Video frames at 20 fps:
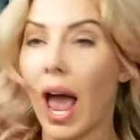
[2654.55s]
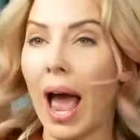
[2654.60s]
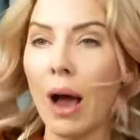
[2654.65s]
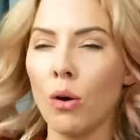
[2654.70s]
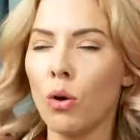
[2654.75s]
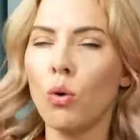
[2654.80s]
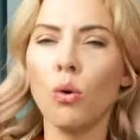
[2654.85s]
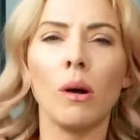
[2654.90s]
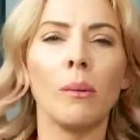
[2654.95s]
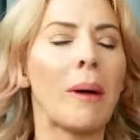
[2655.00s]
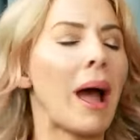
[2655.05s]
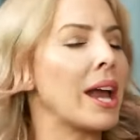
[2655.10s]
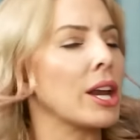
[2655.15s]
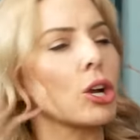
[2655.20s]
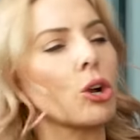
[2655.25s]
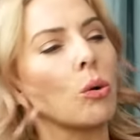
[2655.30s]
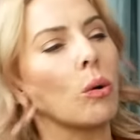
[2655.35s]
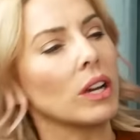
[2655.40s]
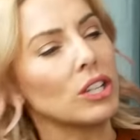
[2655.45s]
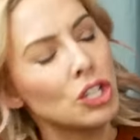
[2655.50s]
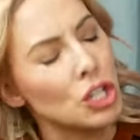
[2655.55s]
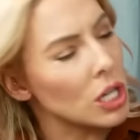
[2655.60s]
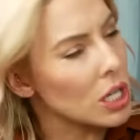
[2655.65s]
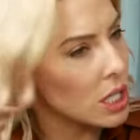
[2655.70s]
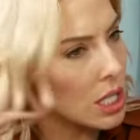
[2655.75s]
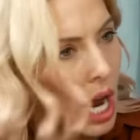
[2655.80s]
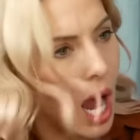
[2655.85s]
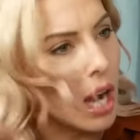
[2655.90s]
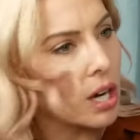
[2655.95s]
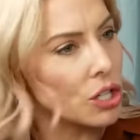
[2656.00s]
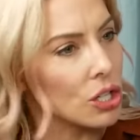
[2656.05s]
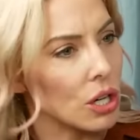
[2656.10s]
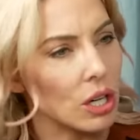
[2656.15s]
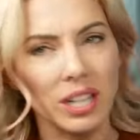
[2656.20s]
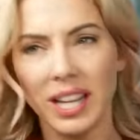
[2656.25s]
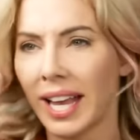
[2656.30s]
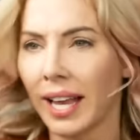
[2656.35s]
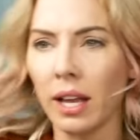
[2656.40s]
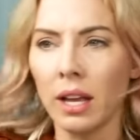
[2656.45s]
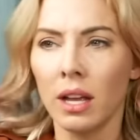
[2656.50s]
who am I to question a doctor?
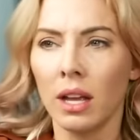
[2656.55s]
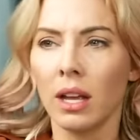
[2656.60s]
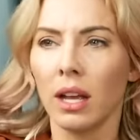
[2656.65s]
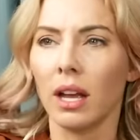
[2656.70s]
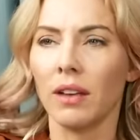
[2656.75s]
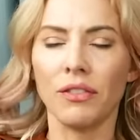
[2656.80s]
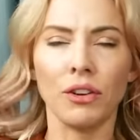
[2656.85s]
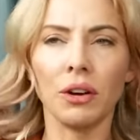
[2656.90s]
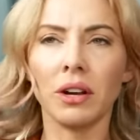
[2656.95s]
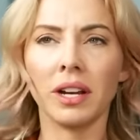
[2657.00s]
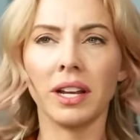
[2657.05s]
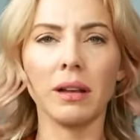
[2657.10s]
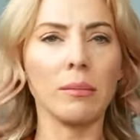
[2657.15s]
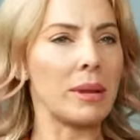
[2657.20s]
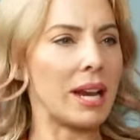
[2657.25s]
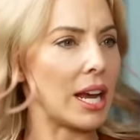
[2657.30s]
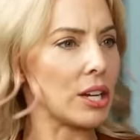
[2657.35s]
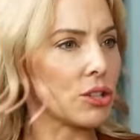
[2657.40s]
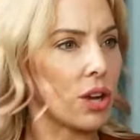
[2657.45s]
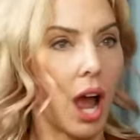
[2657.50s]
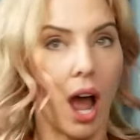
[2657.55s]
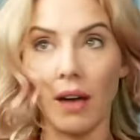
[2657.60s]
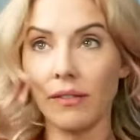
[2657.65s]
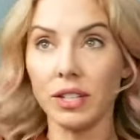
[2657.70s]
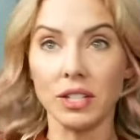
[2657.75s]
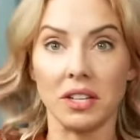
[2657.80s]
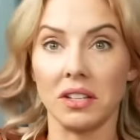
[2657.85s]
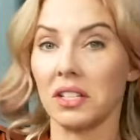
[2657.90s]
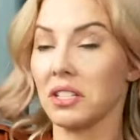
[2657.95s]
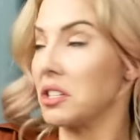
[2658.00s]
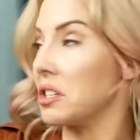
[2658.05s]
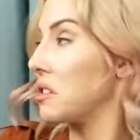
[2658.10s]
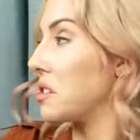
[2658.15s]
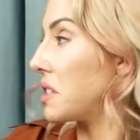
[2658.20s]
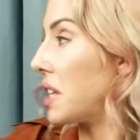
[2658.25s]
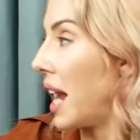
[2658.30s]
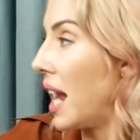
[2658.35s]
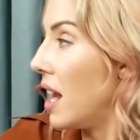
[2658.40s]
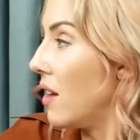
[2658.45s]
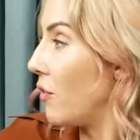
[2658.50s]
Like, if you're going to give me an obviously this is
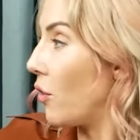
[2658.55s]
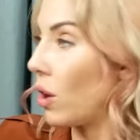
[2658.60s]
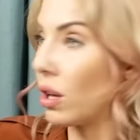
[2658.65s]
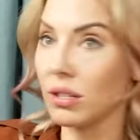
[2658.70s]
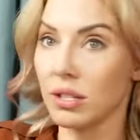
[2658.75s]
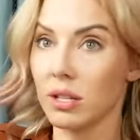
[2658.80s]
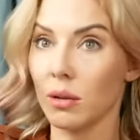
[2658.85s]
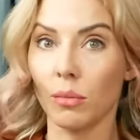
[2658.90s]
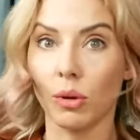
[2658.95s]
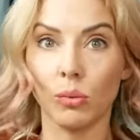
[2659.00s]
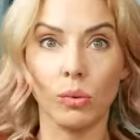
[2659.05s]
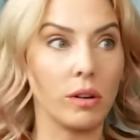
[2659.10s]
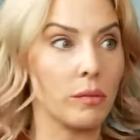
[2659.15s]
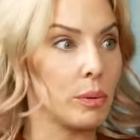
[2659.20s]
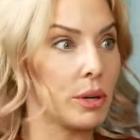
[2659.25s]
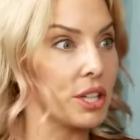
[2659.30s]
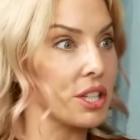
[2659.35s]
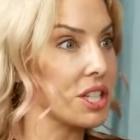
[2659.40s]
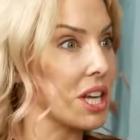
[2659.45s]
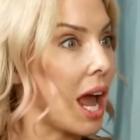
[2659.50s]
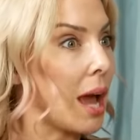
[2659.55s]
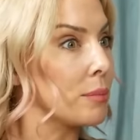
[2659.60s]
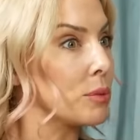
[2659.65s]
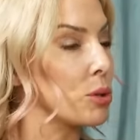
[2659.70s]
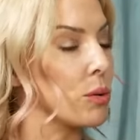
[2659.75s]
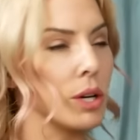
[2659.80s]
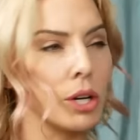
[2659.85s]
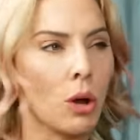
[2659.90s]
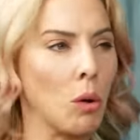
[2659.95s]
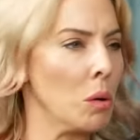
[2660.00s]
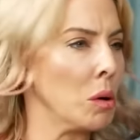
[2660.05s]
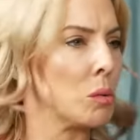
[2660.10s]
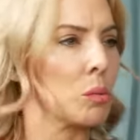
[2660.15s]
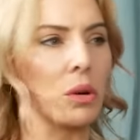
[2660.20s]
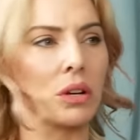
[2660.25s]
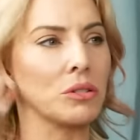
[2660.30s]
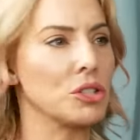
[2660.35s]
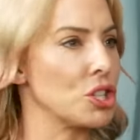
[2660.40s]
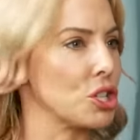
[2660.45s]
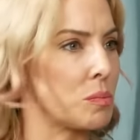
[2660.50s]
safe or else someone would have put a stop to it. No one
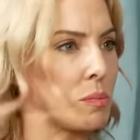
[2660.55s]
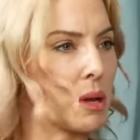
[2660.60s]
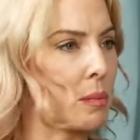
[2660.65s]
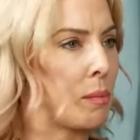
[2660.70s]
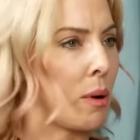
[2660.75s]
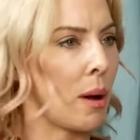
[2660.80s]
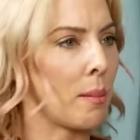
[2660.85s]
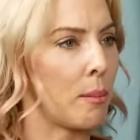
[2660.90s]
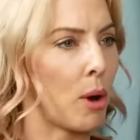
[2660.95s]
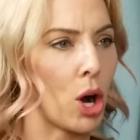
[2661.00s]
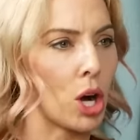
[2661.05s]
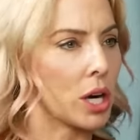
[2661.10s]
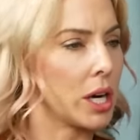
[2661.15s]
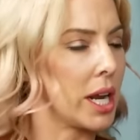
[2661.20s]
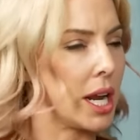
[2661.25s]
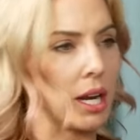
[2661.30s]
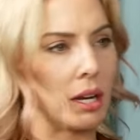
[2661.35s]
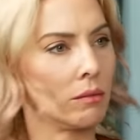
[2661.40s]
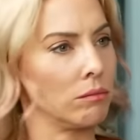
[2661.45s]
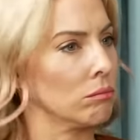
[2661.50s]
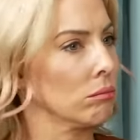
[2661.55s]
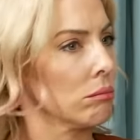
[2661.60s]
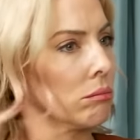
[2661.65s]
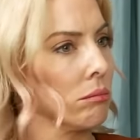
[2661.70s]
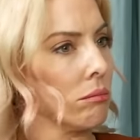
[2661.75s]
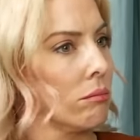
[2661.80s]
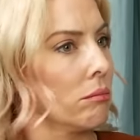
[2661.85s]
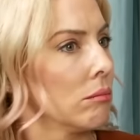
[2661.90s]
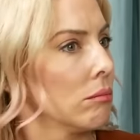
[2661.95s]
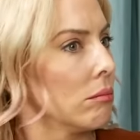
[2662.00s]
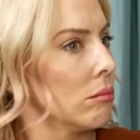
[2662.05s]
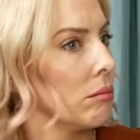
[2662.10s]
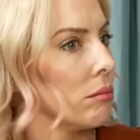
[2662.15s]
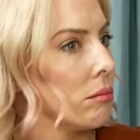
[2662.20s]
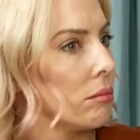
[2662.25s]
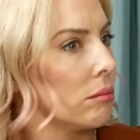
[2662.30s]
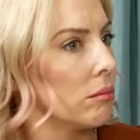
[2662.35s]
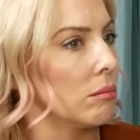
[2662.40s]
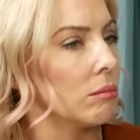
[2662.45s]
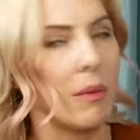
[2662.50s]
would just be bombarding
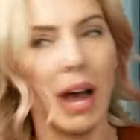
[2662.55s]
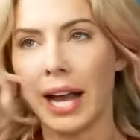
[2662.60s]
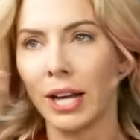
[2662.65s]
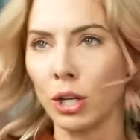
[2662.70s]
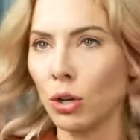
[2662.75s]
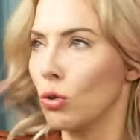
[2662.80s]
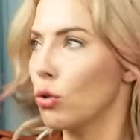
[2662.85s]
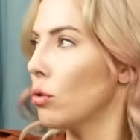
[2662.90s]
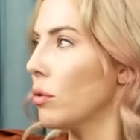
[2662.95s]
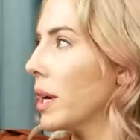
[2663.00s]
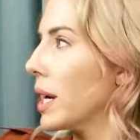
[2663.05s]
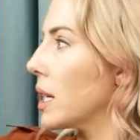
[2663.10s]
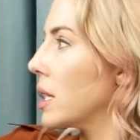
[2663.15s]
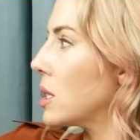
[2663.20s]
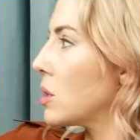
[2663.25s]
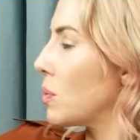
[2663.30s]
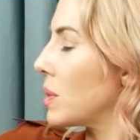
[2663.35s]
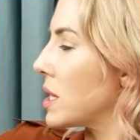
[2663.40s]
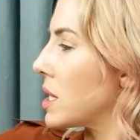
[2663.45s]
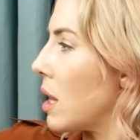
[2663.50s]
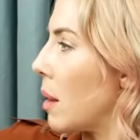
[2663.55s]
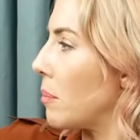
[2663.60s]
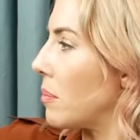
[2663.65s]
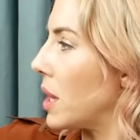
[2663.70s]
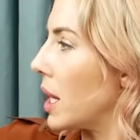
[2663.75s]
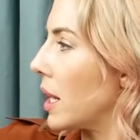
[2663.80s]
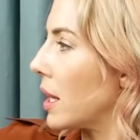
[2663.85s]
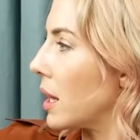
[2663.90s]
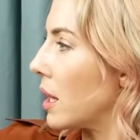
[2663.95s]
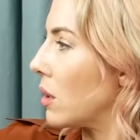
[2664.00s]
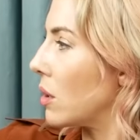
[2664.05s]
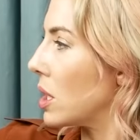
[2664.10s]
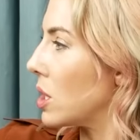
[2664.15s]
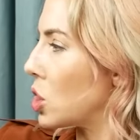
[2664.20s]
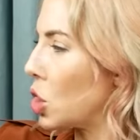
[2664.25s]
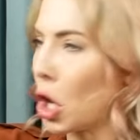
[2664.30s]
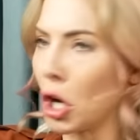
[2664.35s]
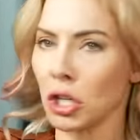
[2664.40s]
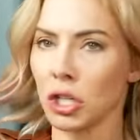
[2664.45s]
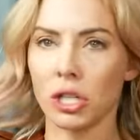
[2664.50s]
my uterus with something that is
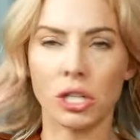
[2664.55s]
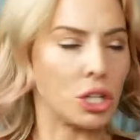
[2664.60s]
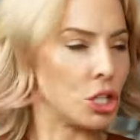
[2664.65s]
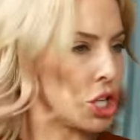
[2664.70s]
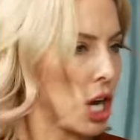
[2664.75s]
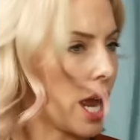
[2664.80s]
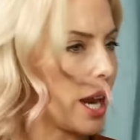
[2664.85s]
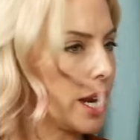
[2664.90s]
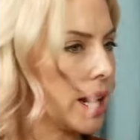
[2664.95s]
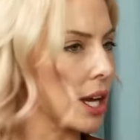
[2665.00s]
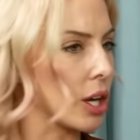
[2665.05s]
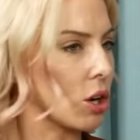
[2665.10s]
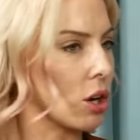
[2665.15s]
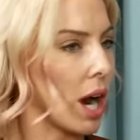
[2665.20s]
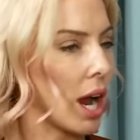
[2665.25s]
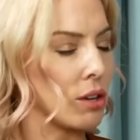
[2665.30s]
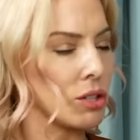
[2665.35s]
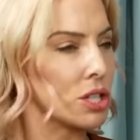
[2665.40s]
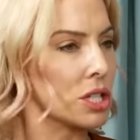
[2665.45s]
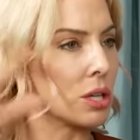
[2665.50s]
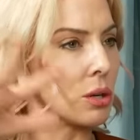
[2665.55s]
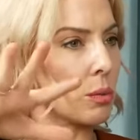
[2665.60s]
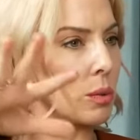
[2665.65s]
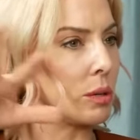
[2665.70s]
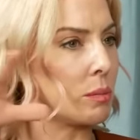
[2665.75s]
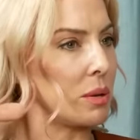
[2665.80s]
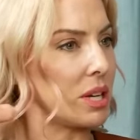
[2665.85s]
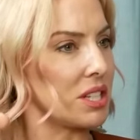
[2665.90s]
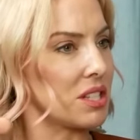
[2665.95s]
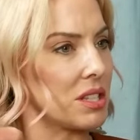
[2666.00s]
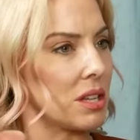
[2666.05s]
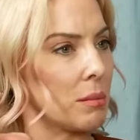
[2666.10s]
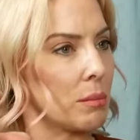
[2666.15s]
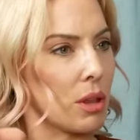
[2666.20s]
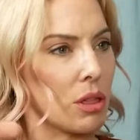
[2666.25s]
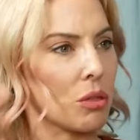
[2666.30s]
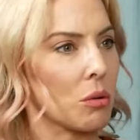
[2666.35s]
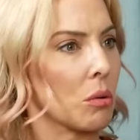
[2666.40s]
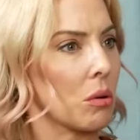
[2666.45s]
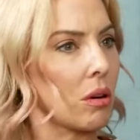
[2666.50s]
carcinogenic, or else there would be some
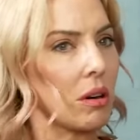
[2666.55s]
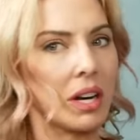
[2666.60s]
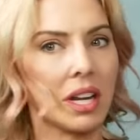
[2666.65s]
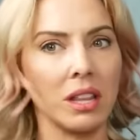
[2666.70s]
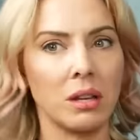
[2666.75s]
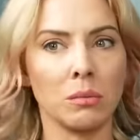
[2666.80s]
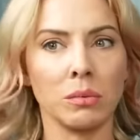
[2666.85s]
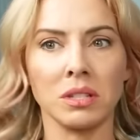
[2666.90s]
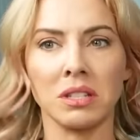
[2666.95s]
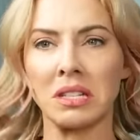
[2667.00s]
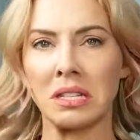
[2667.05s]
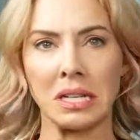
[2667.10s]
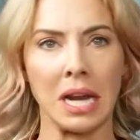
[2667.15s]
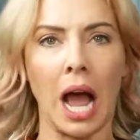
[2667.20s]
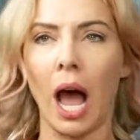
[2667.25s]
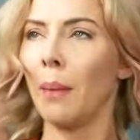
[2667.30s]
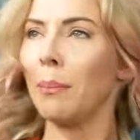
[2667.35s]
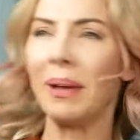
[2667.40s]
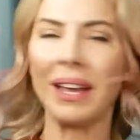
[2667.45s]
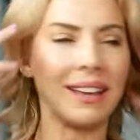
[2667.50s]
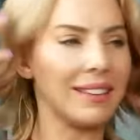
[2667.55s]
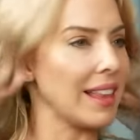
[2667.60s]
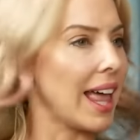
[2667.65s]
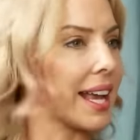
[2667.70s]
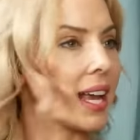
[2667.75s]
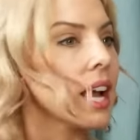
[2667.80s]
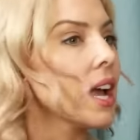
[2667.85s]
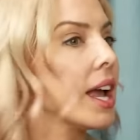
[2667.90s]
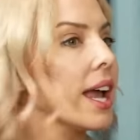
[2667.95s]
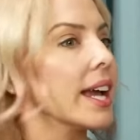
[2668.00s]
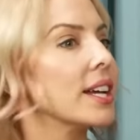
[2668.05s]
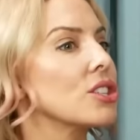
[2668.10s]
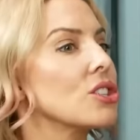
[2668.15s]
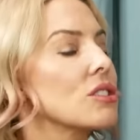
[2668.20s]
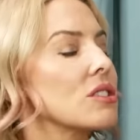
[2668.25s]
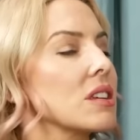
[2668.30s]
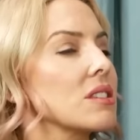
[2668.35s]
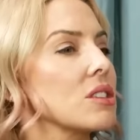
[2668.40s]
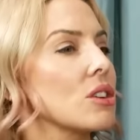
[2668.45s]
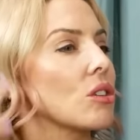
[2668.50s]
authority that would stop it. Like, it just
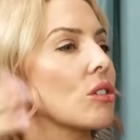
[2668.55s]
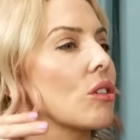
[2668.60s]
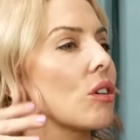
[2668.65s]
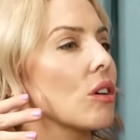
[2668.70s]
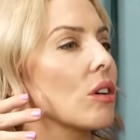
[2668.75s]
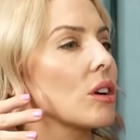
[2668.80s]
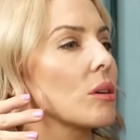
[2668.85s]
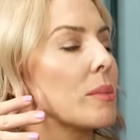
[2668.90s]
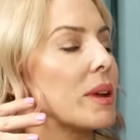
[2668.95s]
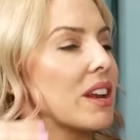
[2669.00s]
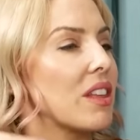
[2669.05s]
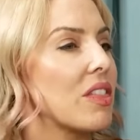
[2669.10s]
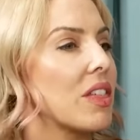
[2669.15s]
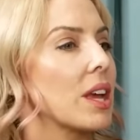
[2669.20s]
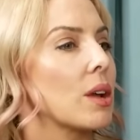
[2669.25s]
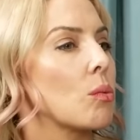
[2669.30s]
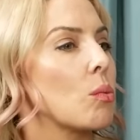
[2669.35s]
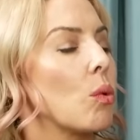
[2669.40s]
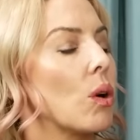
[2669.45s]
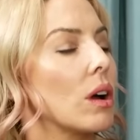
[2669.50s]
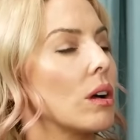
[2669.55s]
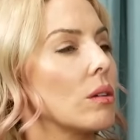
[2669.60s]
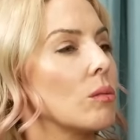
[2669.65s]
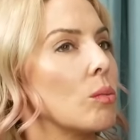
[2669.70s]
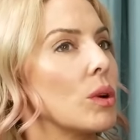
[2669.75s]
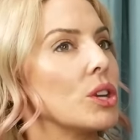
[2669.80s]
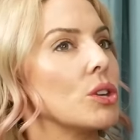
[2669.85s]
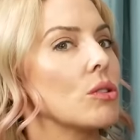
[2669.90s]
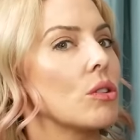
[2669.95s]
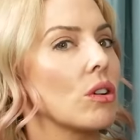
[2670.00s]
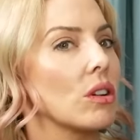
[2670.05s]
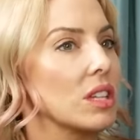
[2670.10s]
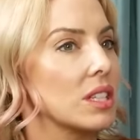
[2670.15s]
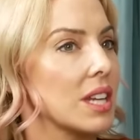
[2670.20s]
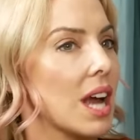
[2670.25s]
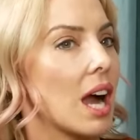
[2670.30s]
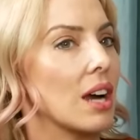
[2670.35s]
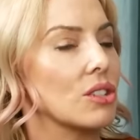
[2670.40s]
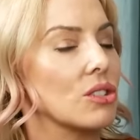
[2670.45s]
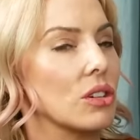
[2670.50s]
doesn't occur to me to think when you go to the
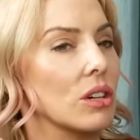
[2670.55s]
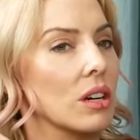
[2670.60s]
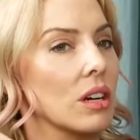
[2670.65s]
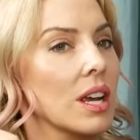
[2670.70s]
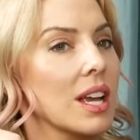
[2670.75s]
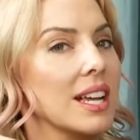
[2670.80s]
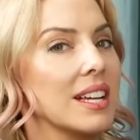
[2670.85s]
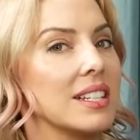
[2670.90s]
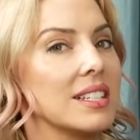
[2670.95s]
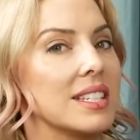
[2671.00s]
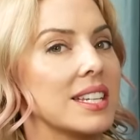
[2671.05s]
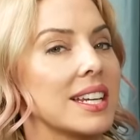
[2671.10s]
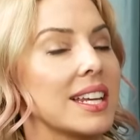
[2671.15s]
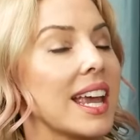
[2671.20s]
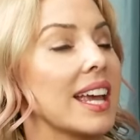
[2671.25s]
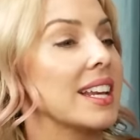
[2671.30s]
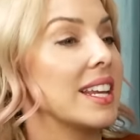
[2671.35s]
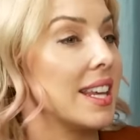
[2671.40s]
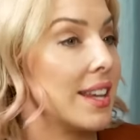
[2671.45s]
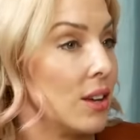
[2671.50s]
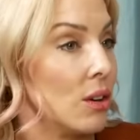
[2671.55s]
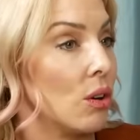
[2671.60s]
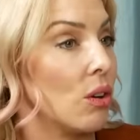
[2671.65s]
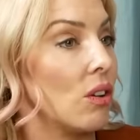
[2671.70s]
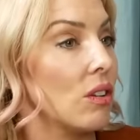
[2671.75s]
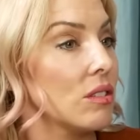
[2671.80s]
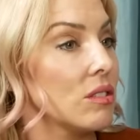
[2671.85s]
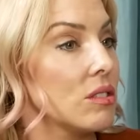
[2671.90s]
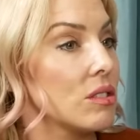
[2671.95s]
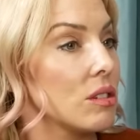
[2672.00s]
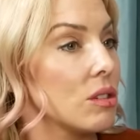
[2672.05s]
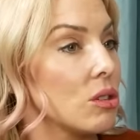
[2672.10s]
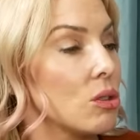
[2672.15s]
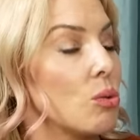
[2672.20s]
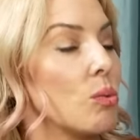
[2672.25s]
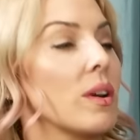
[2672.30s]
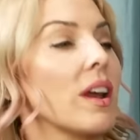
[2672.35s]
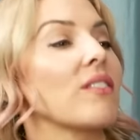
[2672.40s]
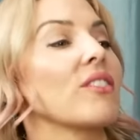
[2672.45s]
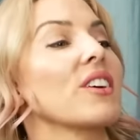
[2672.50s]
doctor to get healed, you
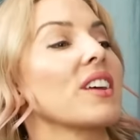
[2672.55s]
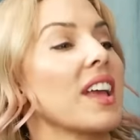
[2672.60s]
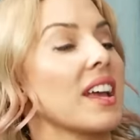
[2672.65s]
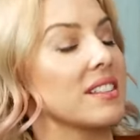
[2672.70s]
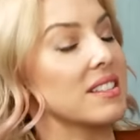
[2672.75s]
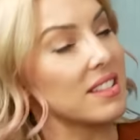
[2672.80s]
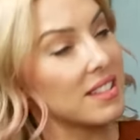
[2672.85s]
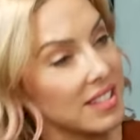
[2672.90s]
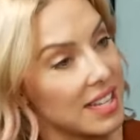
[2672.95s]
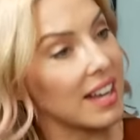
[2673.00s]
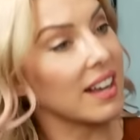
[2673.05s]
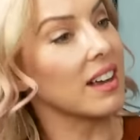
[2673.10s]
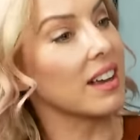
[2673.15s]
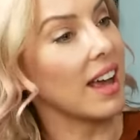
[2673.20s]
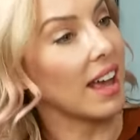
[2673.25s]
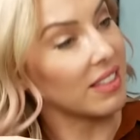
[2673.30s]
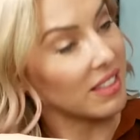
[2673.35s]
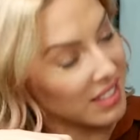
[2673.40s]
would ever get sick at the